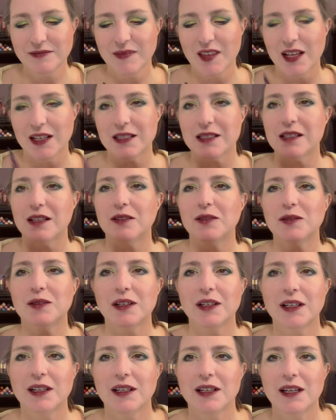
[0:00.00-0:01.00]
So
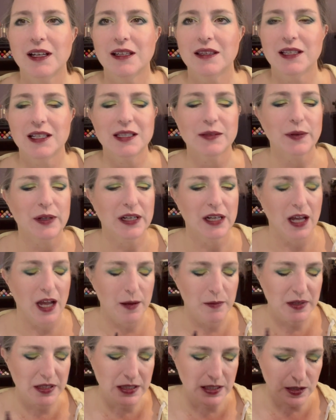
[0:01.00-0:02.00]
this one,
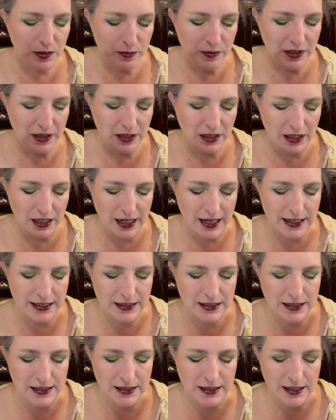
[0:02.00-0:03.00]
I'm assuming that it
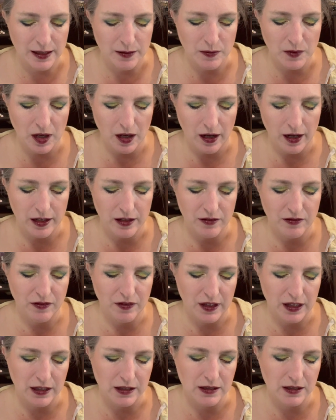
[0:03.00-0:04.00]
has the same kind of
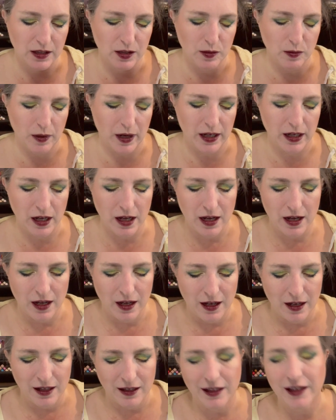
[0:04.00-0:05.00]
things that you might,
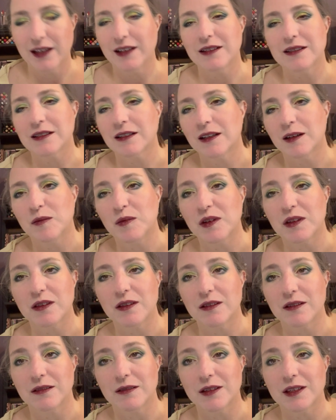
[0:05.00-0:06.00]
like it doesn't come
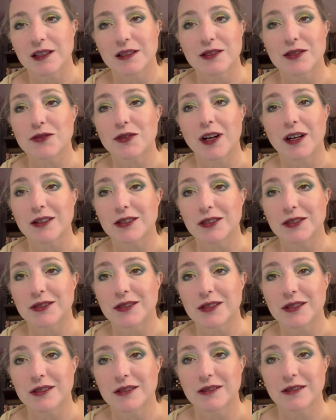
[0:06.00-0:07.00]
with
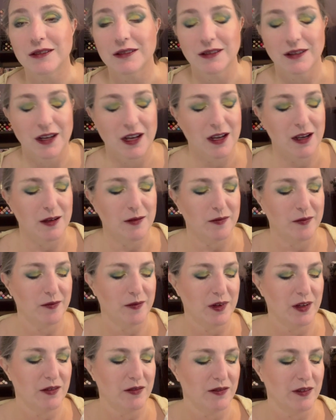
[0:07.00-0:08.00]
instructions
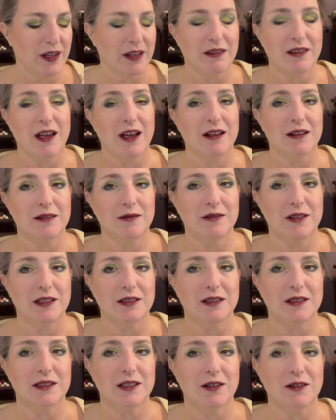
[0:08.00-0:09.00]
like that
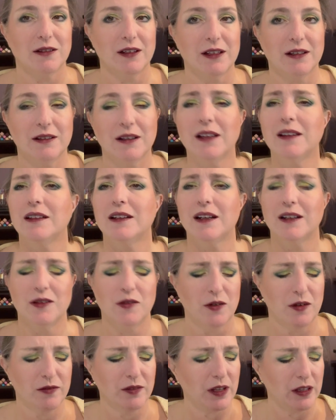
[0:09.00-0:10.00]
necessarily. Not that I know
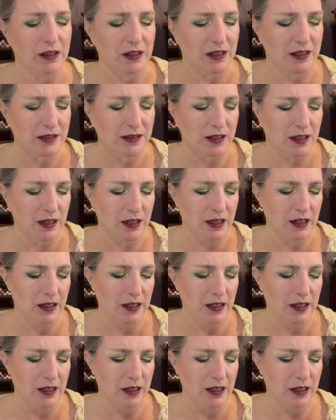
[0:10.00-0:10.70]
of, not that I saw.